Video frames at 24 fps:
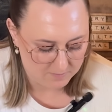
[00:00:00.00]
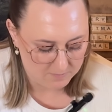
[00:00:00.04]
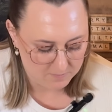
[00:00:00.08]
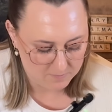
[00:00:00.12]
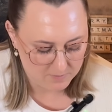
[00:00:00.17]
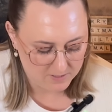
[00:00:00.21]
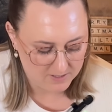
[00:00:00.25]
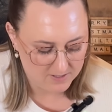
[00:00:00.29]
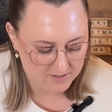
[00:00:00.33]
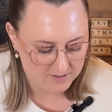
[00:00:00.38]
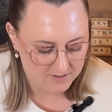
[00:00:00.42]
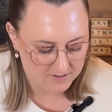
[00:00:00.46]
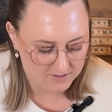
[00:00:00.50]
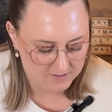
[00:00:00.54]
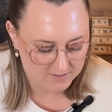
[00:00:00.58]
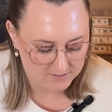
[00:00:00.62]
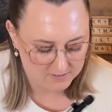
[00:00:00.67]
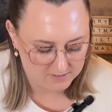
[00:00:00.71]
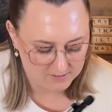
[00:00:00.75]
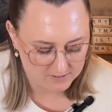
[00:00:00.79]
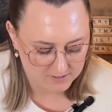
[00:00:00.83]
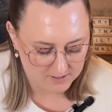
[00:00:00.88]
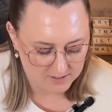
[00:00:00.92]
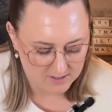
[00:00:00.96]

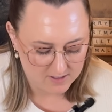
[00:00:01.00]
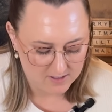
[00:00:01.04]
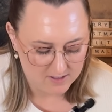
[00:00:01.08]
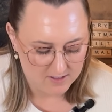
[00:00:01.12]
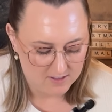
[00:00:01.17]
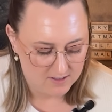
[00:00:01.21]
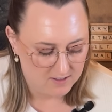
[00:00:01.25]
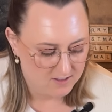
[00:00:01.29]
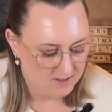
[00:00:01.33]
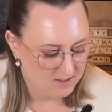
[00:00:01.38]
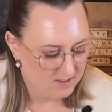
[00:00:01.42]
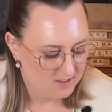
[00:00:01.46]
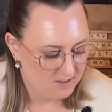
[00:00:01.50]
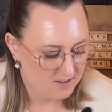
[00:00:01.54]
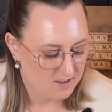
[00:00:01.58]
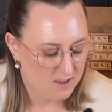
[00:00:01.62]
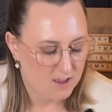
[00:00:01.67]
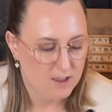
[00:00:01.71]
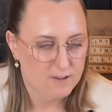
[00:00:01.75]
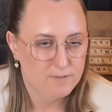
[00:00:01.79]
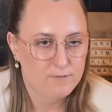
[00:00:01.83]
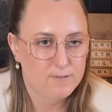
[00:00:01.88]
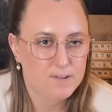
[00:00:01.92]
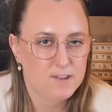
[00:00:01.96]
because
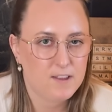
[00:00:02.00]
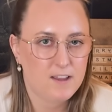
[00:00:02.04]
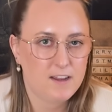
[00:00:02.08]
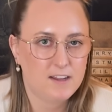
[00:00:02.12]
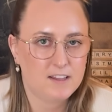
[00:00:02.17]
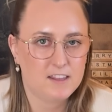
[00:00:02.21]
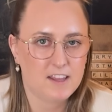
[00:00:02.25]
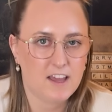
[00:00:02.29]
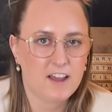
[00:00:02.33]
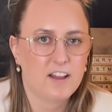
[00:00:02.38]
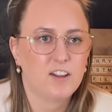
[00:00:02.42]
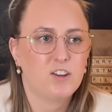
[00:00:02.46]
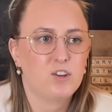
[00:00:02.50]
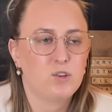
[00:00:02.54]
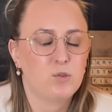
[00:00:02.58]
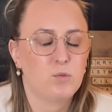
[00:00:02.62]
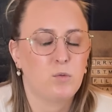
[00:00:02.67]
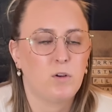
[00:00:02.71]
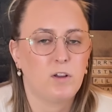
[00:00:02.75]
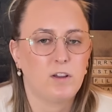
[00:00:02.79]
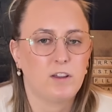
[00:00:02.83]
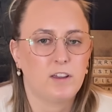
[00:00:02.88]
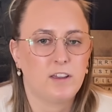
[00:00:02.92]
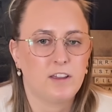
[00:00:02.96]
I feel like that's
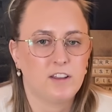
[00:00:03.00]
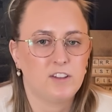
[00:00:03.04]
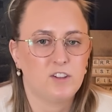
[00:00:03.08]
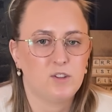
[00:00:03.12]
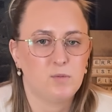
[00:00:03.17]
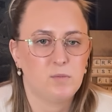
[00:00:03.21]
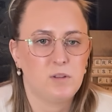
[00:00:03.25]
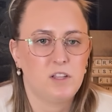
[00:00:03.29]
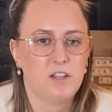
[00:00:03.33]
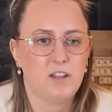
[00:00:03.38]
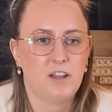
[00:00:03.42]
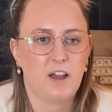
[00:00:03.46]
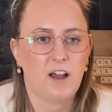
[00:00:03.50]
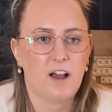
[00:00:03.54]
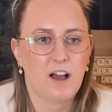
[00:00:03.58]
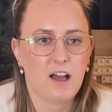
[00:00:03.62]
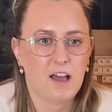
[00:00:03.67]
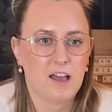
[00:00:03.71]
what gets me